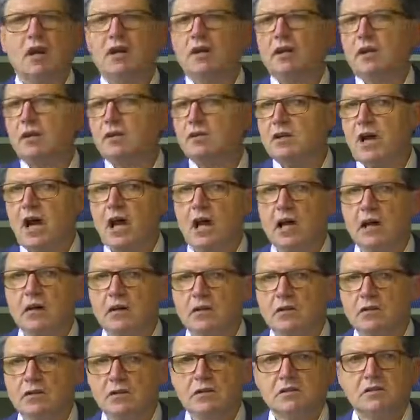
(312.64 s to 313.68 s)
The way in
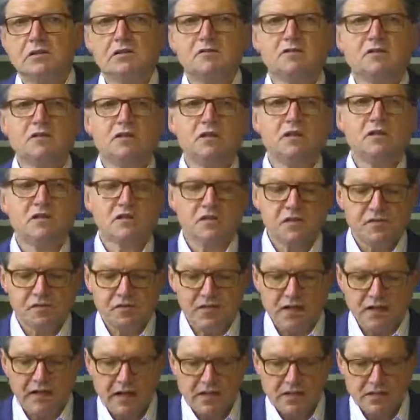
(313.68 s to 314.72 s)
which models
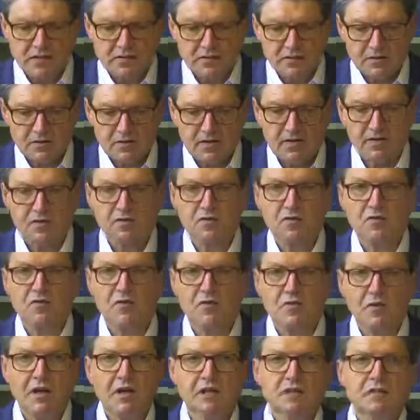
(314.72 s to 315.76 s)
are
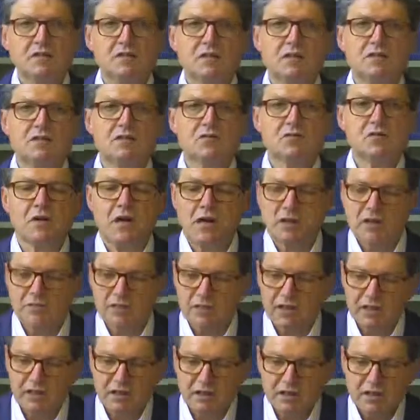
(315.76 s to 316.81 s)
consumed or
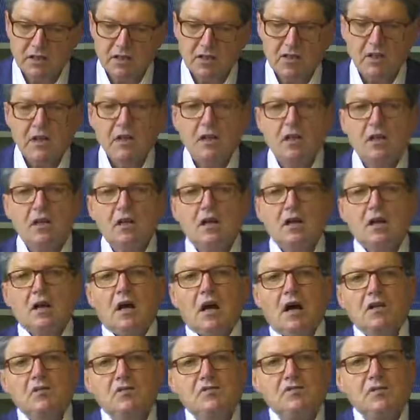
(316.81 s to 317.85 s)
worn out.
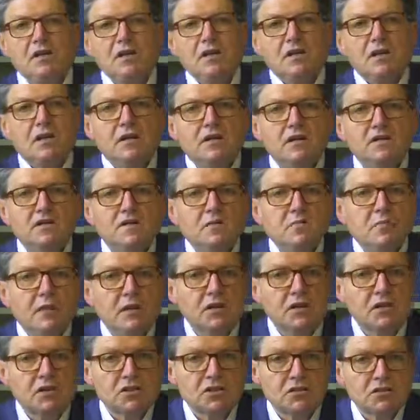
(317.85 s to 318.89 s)
They earn a
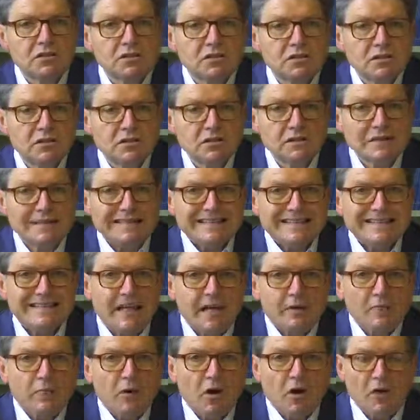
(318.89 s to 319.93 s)
lot of money and then
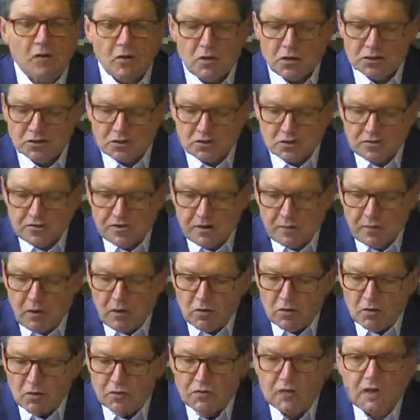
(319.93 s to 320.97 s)
they're too old,
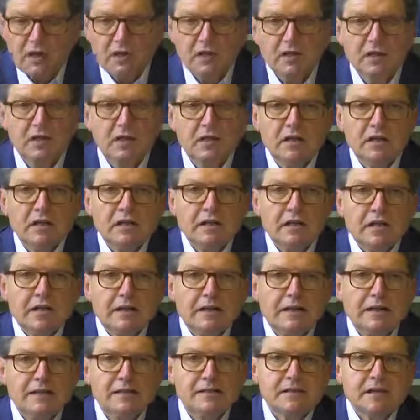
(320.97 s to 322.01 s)

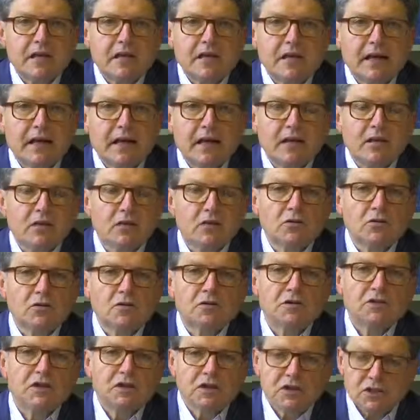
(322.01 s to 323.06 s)
so they are cast
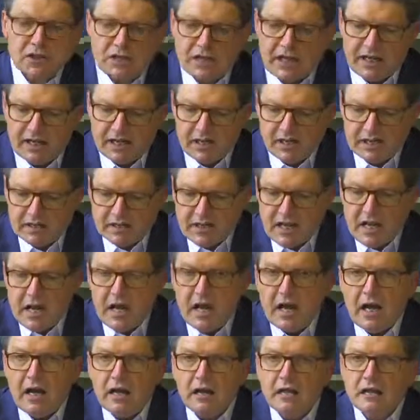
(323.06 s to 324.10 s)
aside. The
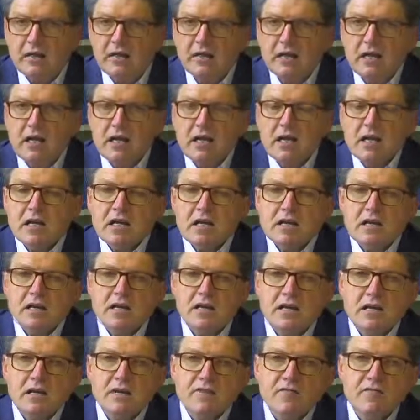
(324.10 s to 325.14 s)
way these people are
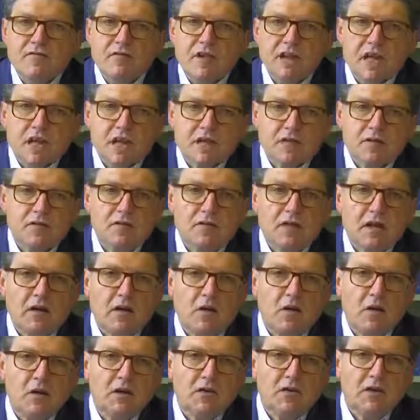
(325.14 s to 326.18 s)
used up and
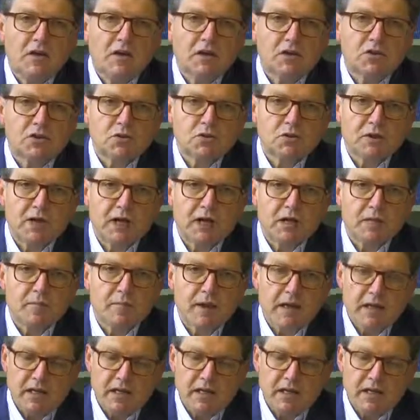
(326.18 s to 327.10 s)
consumed